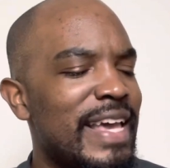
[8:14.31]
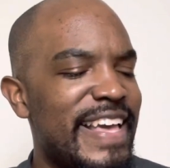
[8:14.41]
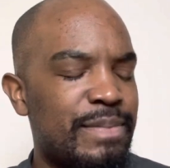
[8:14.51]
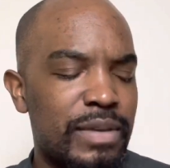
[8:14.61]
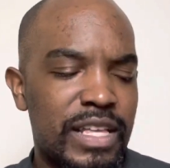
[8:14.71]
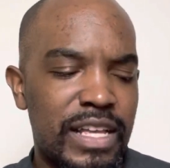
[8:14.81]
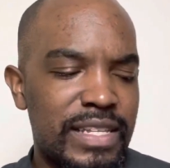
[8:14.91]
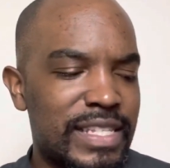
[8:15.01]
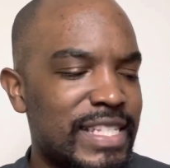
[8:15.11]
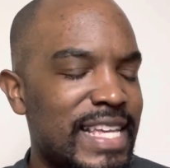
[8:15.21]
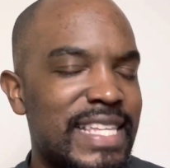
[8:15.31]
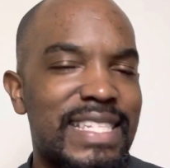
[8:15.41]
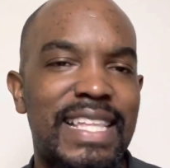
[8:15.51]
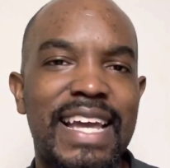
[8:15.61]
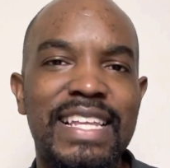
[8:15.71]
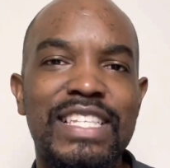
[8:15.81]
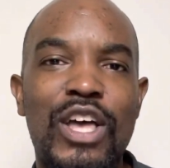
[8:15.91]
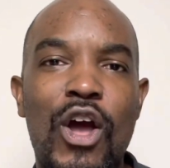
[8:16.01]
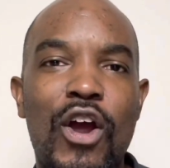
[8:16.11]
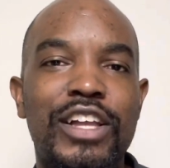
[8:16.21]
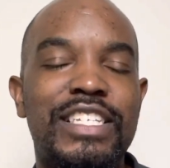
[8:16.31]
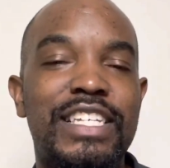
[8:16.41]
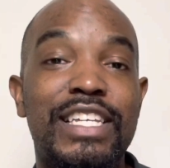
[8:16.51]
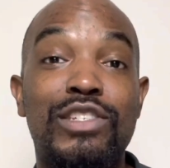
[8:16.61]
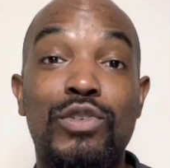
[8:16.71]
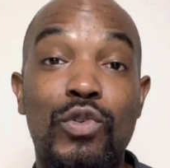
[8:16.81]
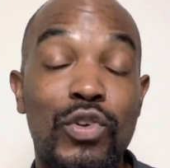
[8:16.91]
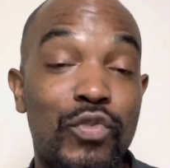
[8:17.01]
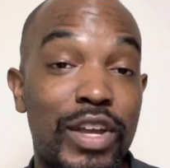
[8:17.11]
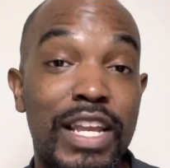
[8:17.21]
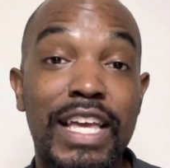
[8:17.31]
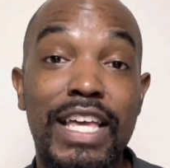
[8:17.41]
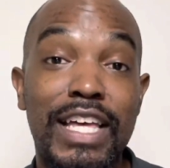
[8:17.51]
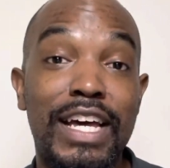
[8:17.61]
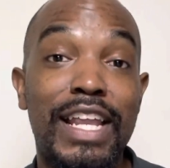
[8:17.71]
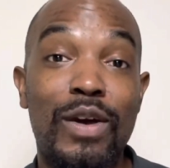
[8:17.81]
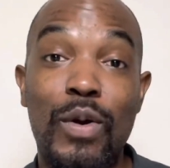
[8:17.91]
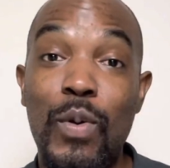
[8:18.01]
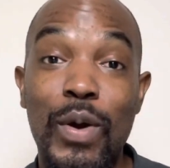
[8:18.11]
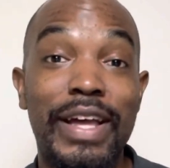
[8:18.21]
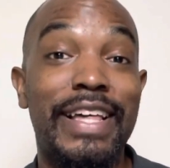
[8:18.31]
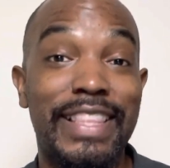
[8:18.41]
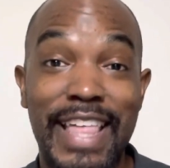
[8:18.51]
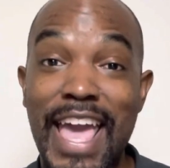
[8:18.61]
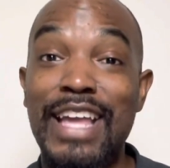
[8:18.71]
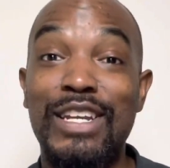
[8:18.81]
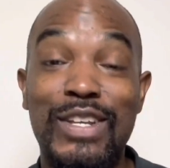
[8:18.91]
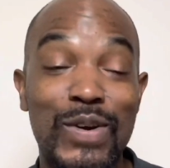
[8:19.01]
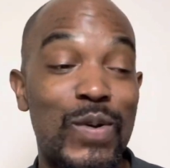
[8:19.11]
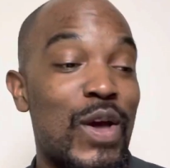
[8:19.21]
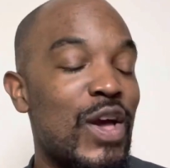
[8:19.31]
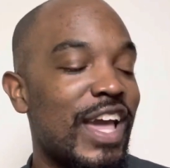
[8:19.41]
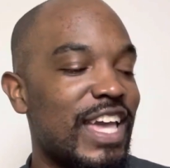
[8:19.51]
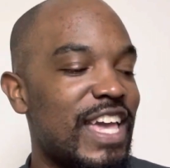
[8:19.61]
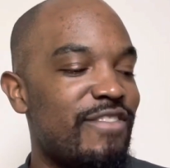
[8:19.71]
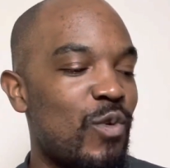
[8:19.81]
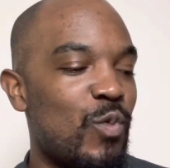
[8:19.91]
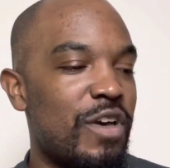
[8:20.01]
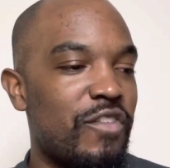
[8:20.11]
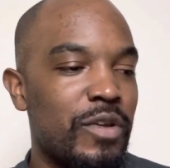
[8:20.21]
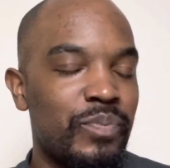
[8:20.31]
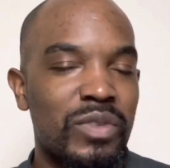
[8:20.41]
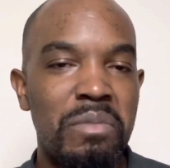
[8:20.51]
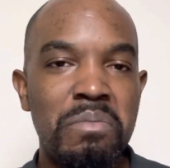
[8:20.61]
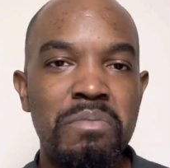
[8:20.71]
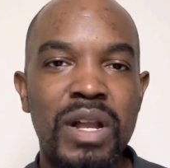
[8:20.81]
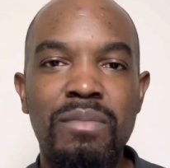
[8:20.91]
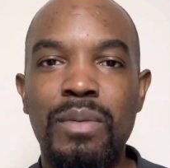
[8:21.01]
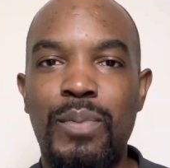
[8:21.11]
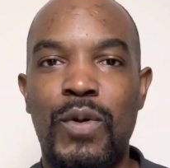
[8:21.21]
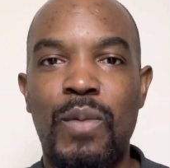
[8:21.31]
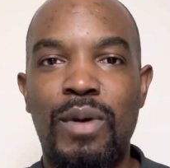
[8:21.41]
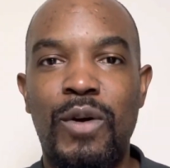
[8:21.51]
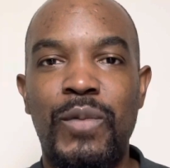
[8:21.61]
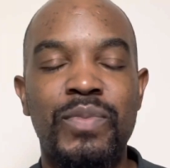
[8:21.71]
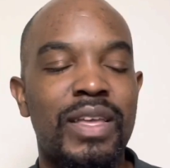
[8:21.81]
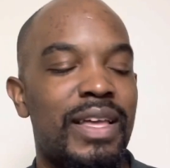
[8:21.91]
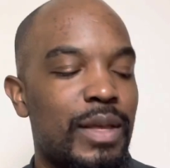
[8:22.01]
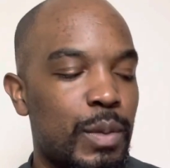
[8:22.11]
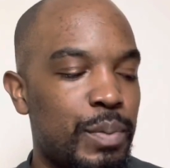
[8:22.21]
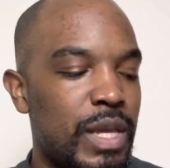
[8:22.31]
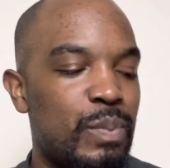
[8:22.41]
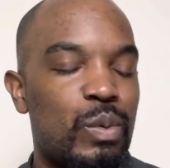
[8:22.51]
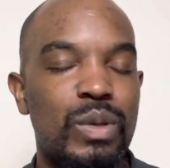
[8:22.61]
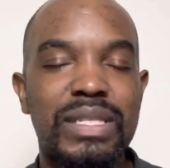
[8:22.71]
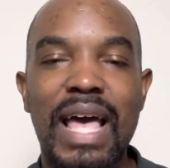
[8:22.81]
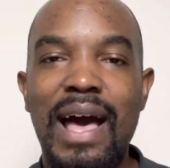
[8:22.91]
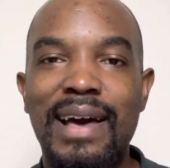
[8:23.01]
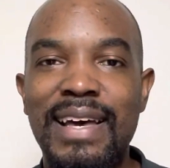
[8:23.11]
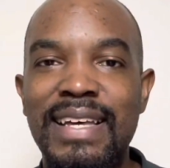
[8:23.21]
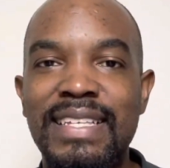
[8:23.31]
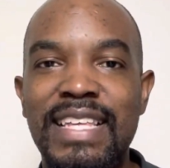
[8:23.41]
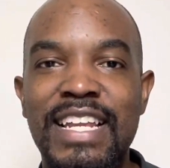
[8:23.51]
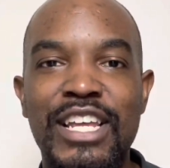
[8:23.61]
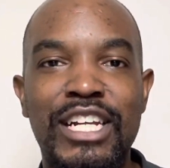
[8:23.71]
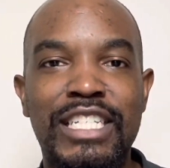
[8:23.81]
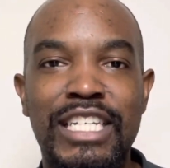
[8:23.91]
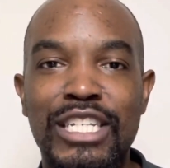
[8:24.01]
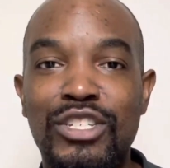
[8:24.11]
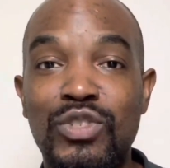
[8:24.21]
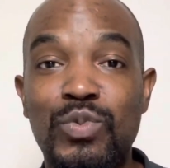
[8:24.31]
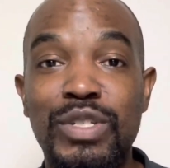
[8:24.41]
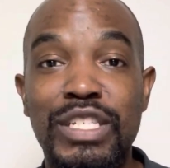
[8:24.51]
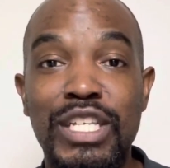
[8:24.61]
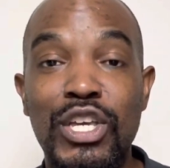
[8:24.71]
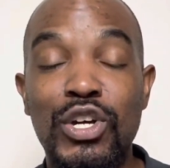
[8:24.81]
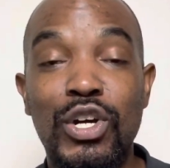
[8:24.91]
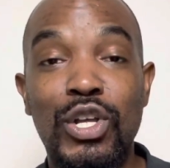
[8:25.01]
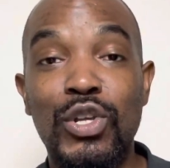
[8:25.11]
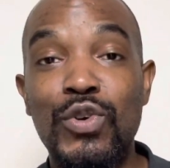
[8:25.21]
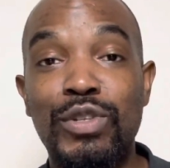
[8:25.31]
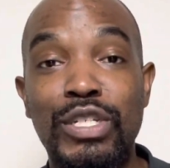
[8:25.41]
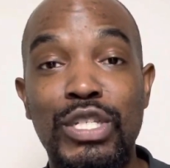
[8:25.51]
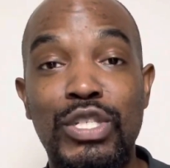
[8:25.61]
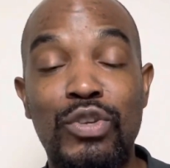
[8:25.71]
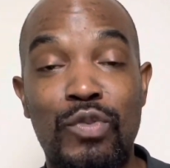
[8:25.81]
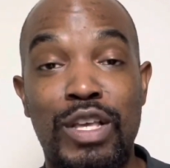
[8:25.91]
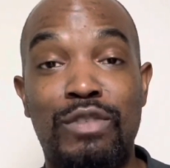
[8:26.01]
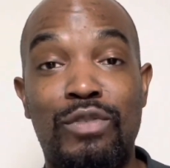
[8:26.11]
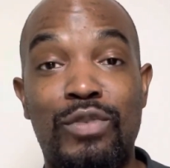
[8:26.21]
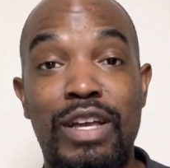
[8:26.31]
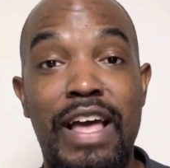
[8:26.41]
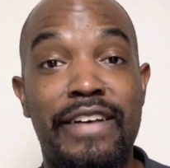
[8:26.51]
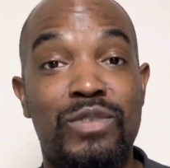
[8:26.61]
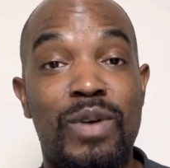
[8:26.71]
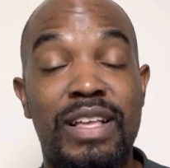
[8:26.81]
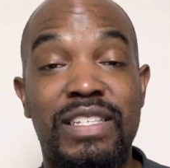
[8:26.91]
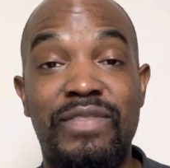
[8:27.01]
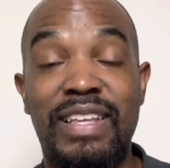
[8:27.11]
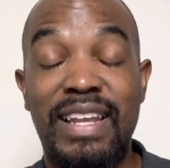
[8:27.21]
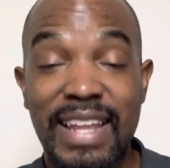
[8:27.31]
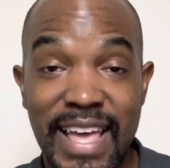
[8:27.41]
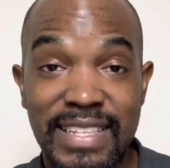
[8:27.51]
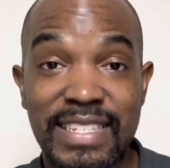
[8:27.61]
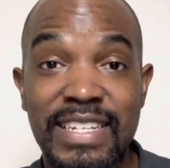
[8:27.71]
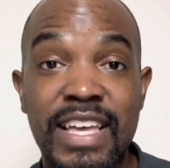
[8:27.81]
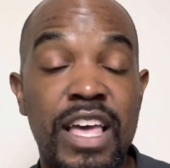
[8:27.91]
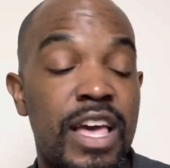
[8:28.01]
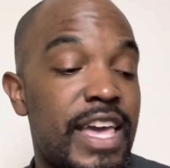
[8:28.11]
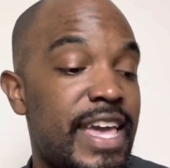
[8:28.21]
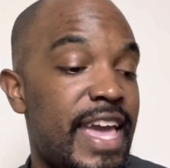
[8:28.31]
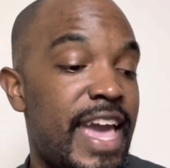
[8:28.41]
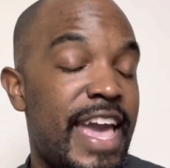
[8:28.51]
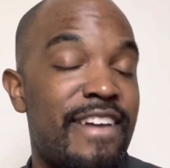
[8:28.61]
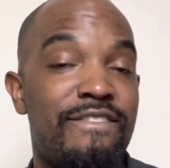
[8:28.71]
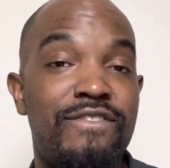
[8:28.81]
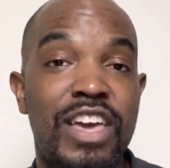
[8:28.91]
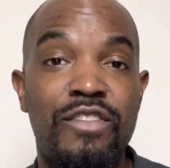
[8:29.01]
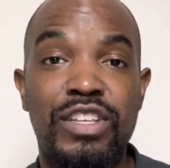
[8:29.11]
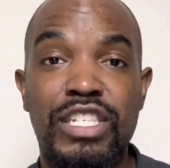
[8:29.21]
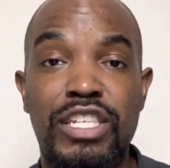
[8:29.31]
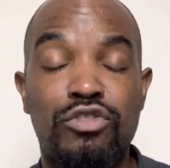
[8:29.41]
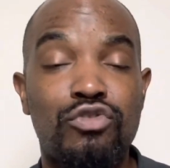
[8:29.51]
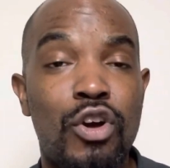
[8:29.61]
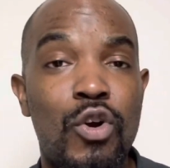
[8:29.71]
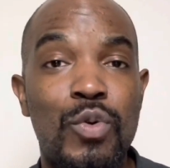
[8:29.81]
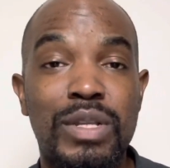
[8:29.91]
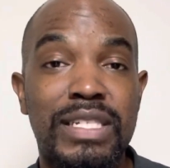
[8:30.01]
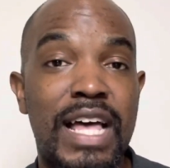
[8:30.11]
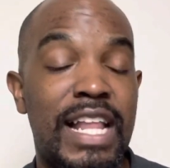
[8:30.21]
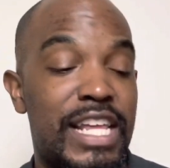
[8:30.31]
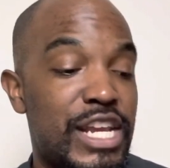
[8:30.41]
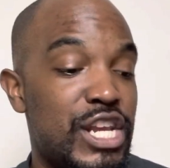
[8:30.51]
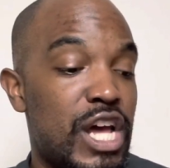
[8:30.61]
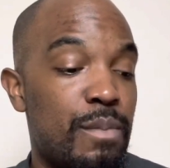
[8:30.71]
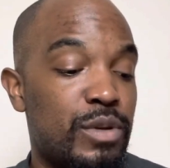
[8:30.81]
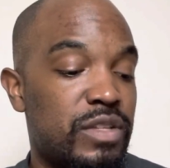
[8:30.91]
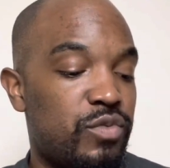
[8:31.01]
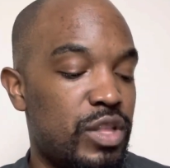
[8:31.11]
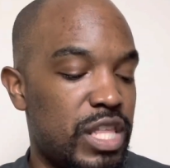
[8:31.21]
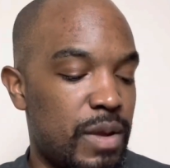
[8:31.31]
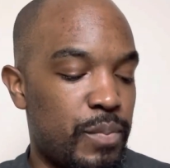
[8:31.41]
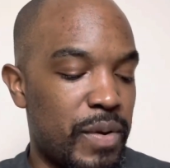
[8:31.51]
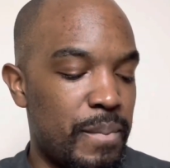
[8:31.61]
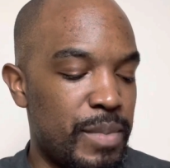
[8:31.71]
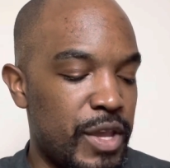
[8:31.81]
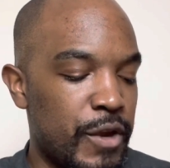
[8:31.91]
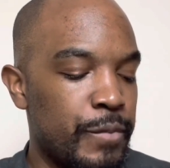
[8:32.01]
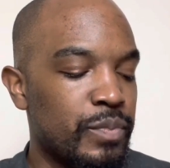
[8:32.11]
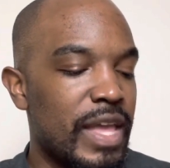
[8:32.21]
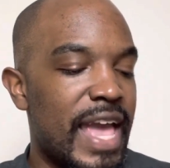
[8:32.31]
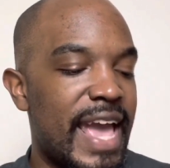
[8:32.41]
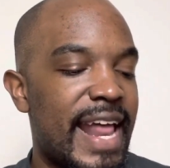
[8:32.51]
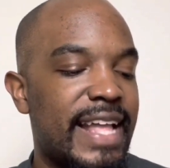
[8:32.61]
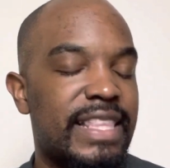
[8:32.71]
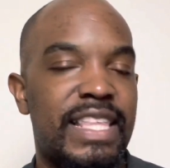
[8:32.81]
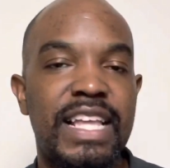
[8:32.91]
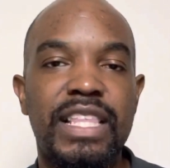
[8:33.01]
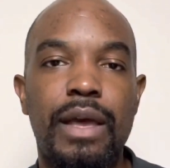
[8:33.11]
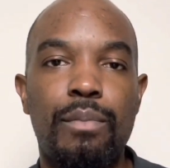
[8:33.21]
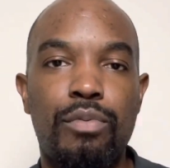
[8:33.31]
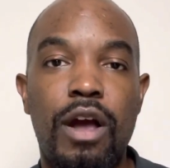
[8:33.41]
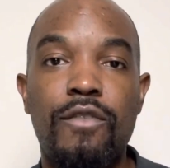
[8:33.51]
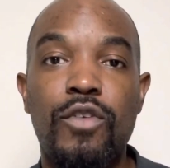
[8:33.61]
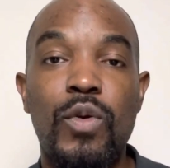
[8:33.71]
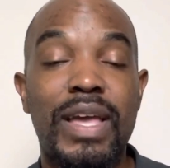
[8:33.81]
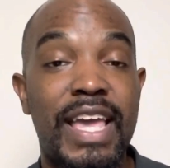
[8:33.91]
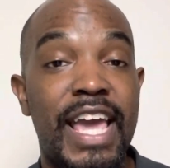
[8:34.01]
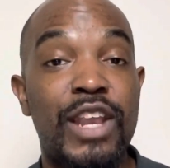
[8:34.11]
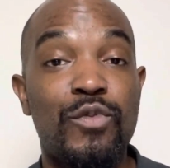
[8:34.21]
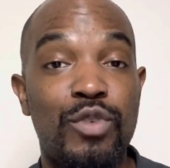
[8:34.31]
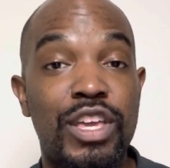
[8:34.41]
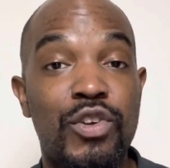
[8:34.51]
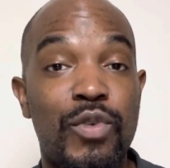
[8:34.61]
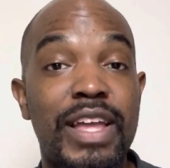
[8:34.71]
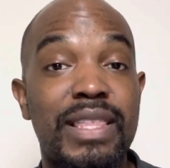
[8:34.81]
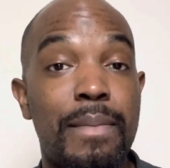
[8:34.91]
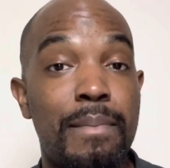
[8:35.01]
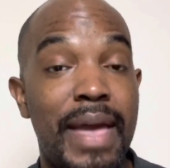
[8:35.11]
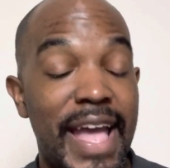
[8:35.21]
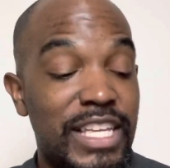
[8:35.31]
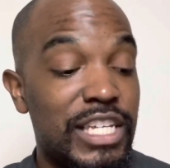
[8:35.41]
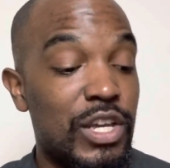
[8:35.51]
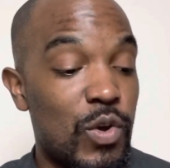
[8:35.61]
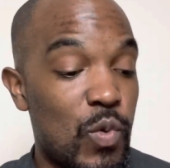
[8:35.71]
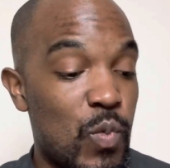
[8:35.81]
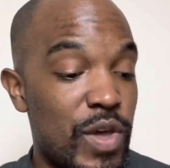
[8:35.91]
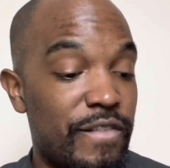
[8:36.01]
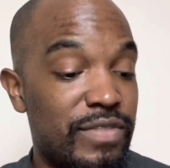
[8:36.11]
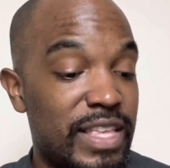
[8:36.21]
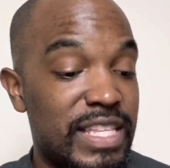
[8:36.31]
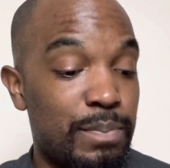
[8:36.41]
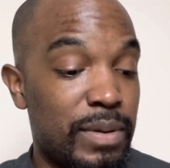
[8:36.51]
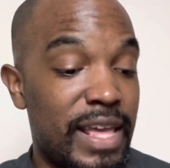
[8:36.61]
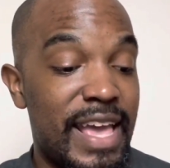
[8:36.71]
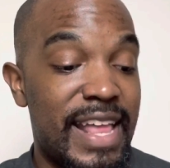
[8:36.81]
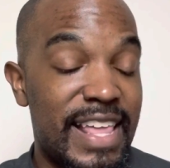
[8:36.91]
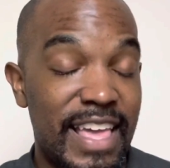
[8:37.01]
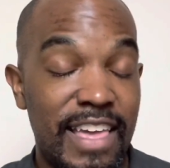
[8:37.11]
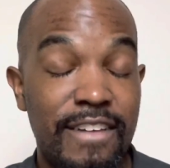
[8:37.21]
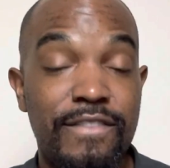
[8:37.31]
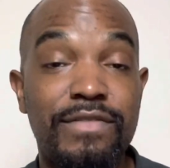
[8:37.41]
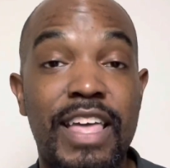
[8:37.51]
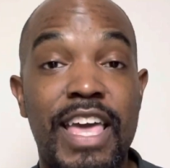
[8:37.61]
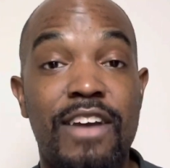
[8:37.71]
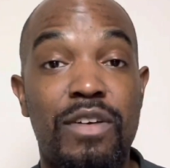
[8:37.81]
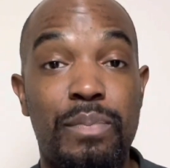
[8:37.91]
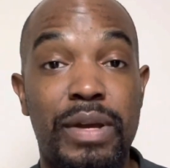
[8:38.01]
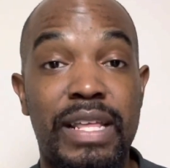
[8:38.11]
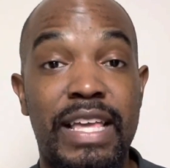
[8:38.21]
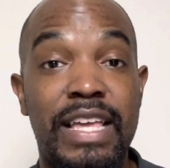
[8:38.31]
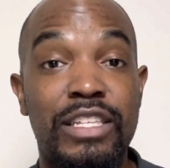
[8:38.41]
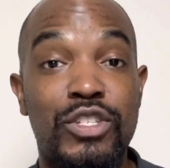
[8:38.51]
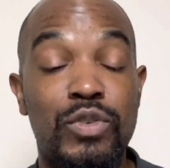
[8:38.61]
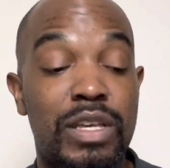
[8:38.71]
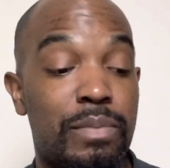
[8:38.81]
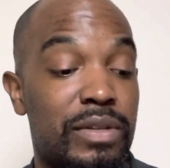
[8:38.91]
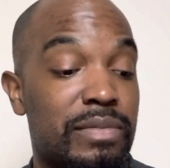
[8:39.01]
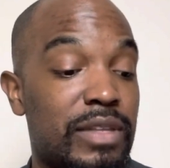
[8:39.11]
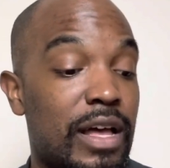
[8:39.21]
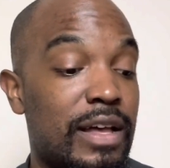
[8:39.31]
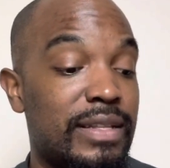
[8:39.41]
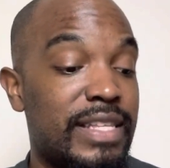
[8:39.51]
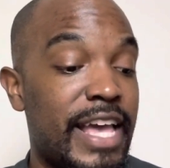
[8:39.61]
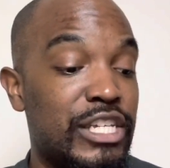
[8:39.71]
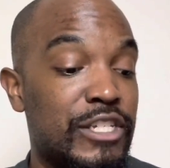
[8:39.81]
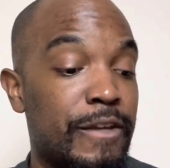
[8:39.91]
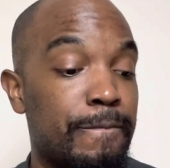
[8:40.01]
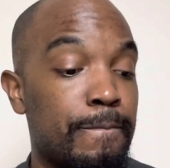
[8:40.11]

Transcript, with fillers: It's because these ladies are just really good at what they do. Even with minimum promo, people's eyes and their attentions were still glued to the screens for Real Housewives of Atlanta. It had very strong, solid numbers for their premiere. And I think that Bravo can recreate the magic with this plan if they ever put it into implementation.